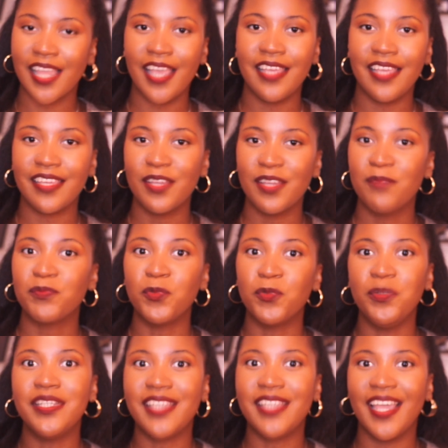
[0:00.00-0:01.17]
like,
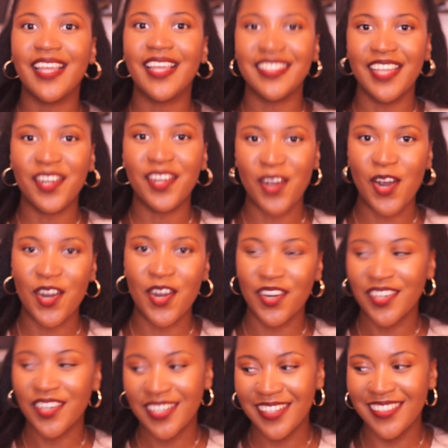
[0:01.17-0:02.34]
we can't let
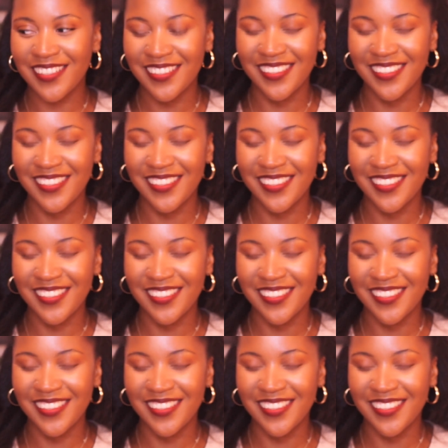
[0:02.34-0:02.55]
her